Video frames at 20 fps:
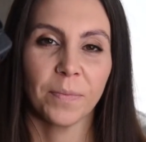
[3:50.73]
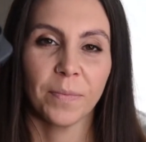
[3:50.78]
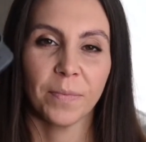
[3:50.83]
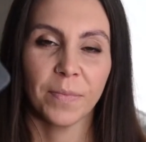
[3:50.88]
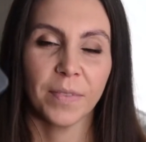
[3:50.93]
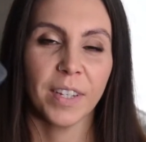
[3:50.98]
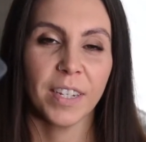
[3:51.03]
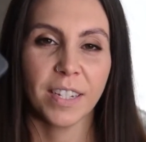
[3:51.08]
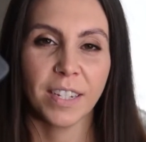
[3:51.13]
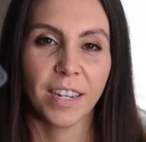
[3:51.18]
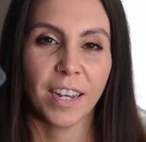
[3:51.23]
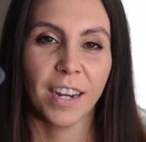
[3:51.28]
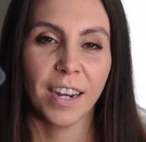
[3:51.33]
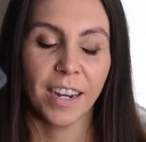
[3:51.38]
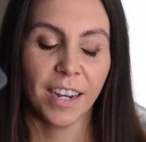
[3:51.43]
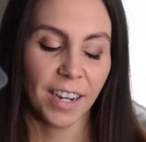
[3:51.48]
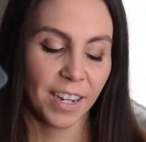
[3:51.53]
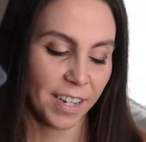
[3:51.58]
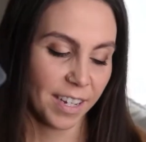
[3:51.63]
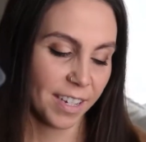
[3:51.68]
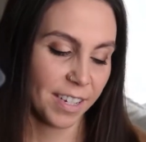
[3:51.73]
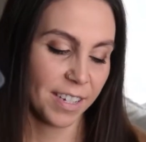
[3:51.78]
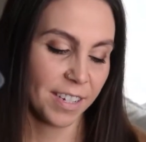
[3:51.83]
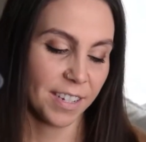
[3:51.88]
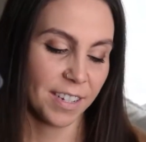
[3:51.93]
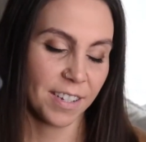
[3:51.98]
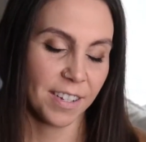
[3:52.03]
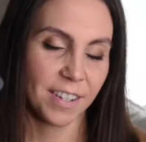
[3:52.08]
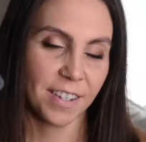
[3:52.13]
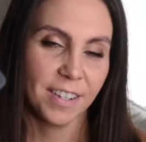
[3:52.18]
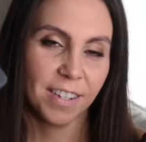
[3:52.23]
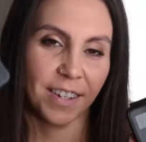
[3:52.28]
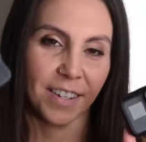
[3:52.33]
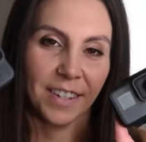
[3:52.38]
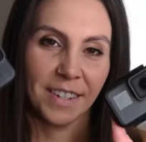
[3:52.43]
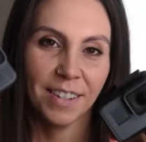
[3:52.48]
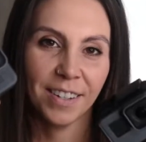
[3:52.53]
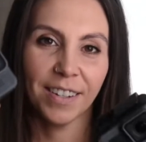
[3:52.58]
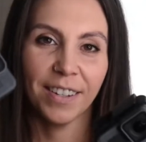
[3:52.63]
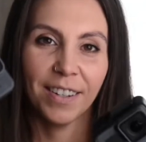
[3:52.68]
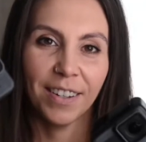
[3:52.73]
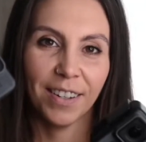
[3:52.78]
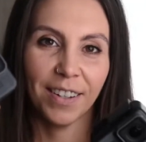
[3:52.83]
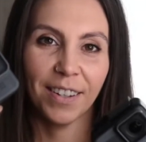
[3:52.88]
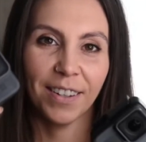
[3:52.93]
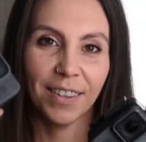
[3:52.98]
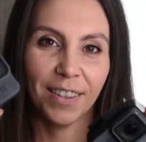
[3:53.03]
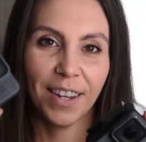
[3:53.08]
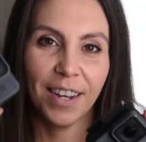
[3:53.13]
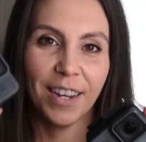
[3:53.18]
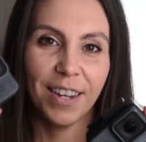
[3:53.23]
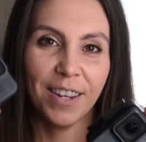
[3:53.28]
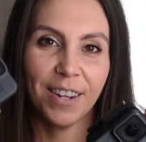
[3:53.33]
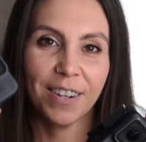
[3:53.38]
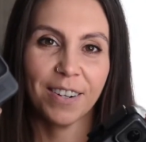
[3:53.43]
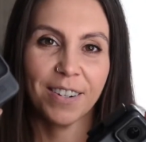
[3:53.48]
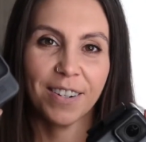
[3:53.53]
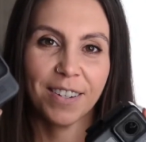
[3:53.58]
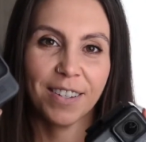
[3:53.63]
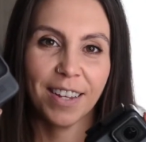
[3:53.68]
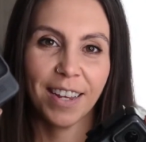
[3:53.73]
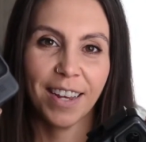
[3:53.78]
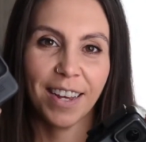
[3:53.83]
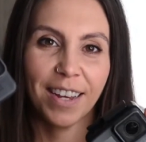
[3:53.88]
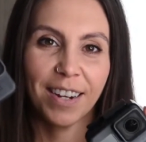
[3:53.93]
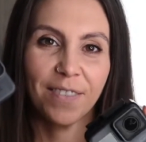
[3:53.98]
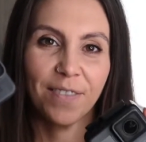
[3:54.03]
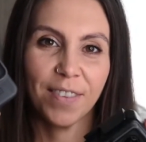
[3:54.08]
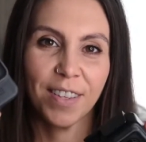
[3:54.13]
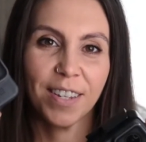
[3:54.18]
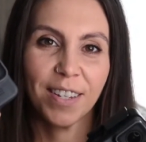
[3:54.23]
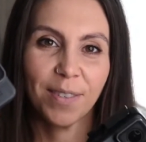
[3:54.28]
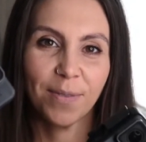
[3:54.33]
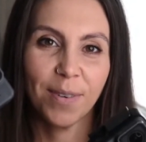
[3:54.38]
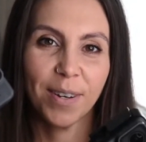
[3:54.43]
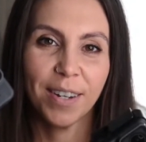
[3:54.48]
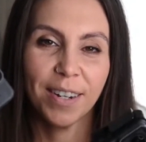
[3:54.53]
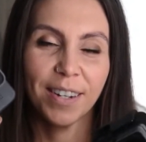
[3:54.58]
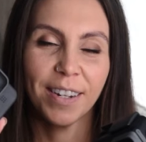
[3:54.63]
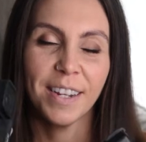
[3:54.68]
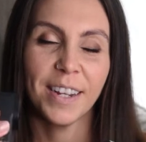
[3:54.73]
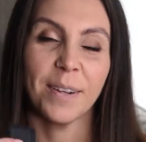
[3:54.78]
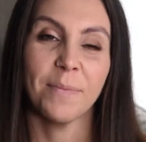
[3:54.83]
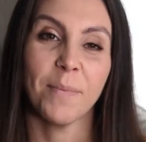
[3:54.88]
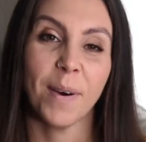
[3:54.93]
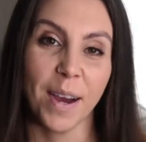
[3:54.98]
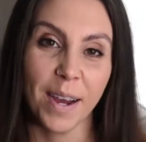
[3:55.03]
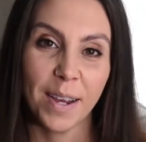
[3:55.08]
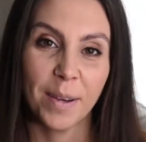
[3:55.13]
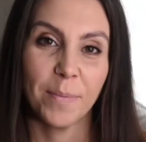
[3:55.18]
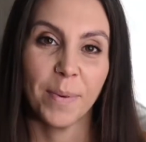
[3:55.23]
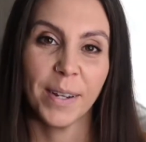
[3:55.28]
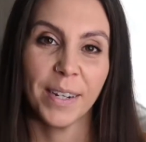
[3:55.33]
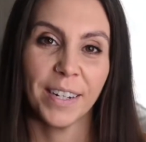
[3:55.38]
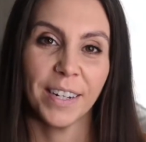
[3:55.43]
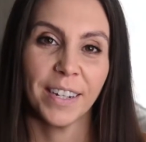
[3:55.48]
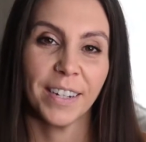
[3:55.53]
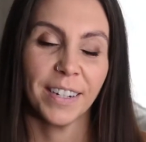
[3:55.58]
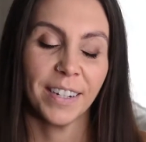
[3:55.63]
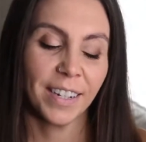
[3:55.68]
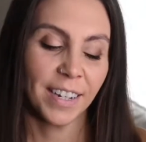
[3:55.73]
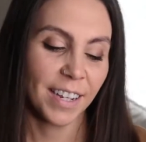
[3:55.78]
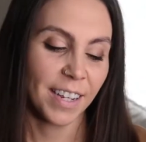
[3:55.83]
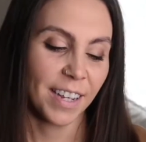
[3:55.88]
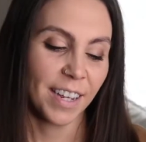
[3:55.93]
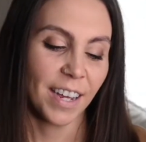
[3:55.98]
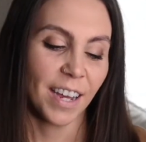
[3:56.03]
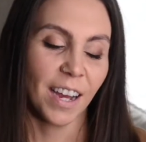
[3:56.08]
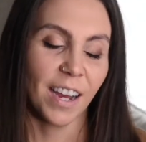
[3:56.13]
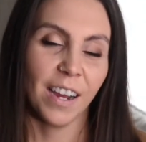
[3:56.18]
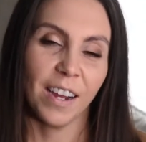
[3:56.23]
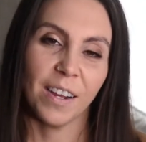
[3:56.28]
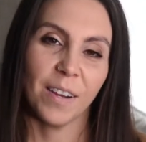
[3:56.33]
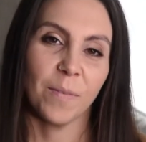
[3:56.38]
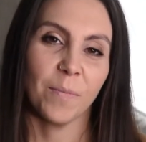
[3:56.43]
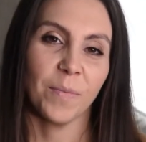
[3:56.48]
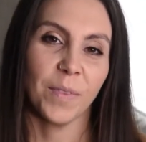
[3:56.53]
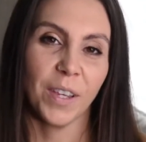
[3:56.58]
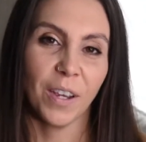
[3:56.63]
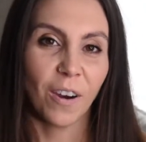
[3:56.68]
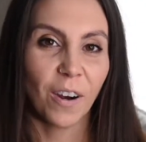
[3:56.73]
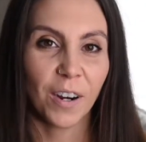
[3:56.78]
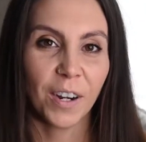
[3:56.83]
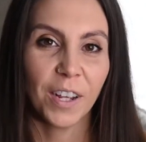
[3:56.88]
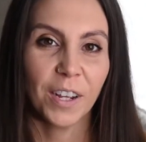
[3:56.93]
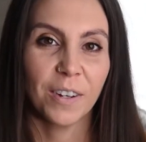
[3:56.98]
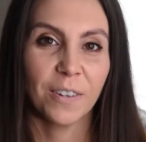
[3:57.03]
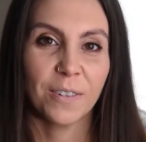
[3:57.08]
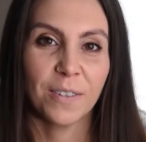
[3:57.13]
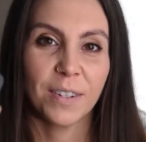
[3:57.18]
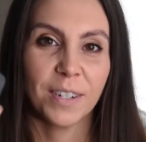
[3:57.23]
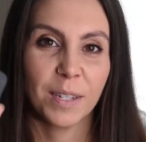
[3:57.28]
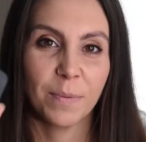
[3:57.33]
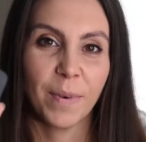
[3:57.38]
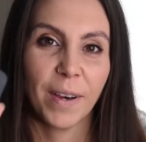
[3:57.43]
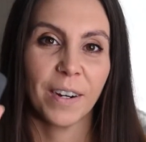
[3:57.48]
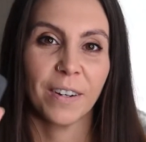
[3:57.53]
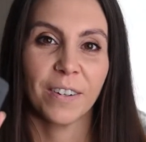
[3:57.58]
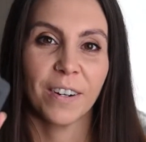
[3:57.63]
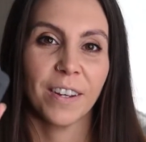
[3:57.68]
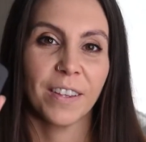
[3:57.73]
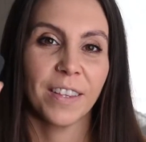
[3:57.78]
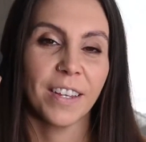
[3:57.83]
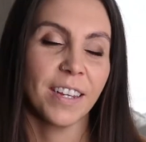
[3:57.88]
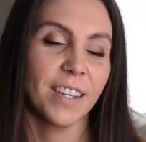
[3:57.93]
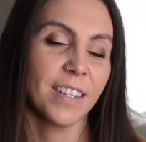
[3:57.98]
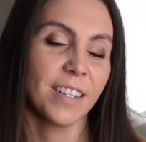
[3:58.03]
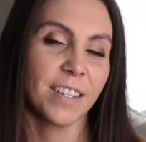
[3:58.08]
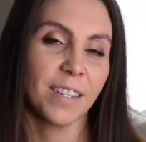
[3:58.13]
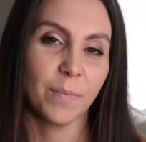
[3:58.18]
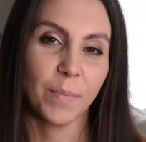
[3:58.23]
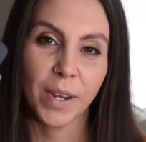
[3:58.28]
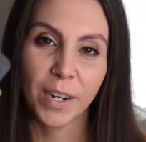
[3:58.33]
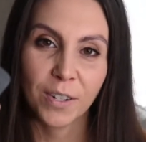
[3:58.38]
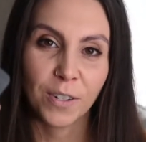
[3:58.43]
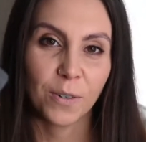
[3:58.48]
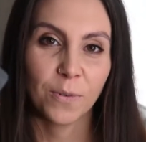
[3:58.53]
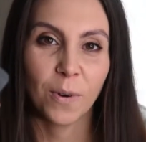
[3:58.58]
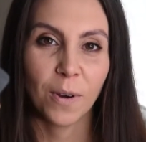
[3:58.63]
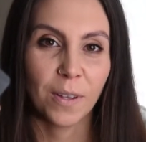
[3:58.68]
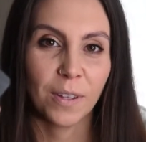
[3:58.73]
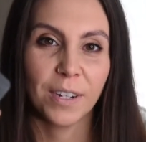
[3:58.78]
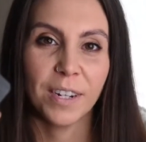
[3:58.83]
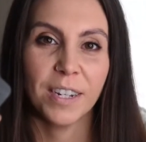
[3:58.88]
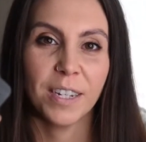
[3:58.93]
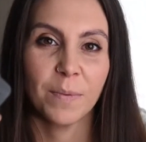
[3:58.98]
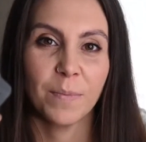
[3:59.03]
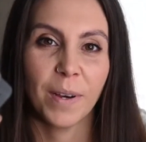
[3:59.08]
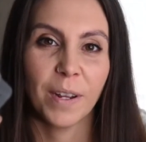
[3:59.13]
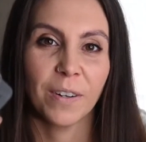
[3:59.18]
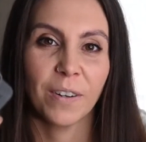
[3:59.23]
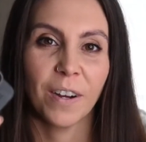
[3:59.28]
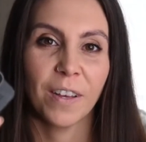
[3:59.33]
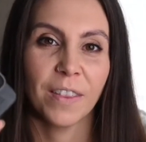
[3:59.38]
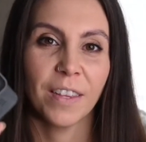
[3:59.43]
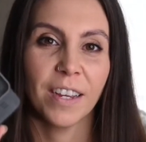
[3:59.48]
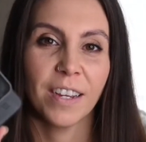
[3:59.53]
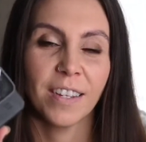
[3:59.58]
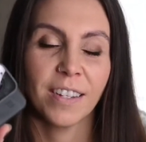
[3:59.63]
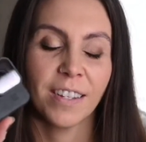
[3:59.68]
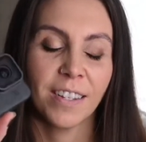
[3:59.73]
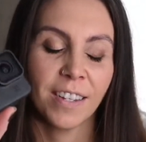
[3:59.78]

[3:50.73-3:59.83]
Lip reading: This guy is light years ahead of this one, in my opinion. The audio is better on this, the picture quality is better on this.